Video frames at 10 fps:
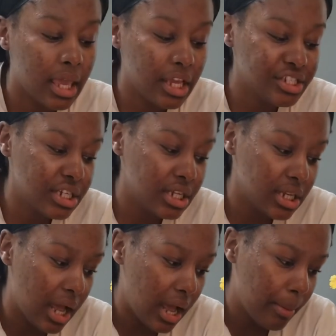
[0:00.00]
It
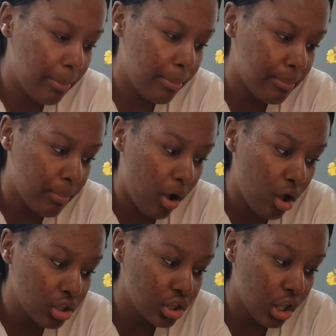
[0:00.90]
should,
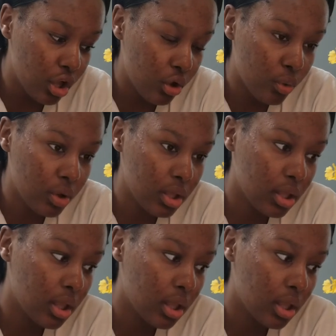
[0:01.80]
on low,